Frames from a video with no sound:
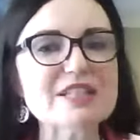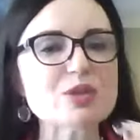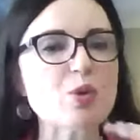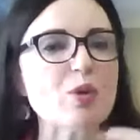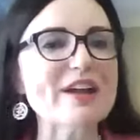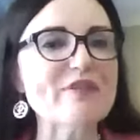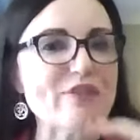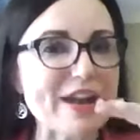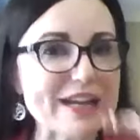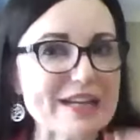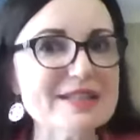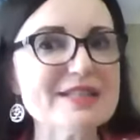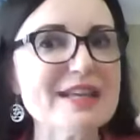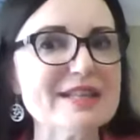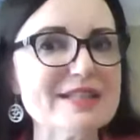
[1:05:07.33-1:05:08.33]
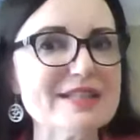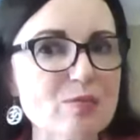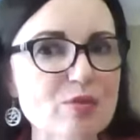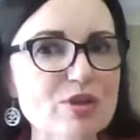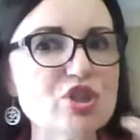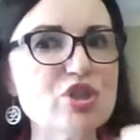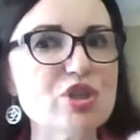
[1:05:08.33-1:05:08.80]
So if I can send
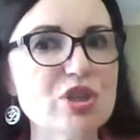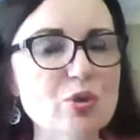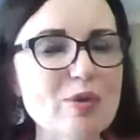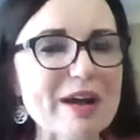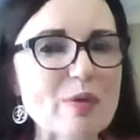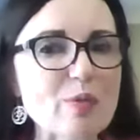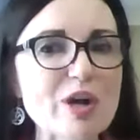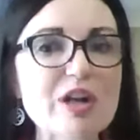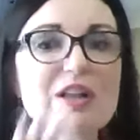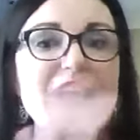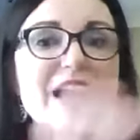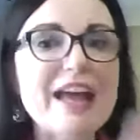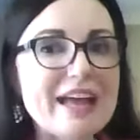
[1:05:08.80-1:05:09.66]
someone to you, I will.